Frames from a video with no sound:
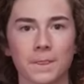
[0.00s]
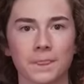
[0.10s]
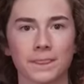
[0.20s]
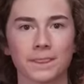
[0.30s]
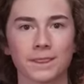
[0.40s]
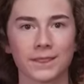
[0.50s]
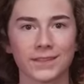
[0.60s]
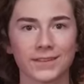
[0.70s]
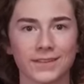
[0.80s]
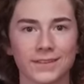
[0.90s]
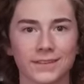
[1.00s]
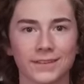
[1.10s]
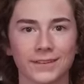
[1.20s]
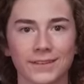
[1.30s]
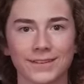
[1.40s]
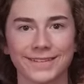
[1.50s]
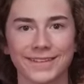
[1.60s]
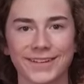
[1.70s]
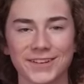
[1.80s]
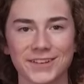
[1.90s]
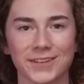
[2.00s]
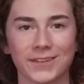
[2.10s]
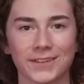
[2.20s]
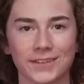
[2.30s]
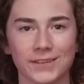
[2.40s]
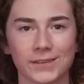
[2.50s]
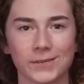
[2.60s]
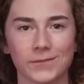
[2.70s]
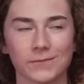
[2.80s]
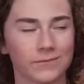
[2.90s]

[no speech]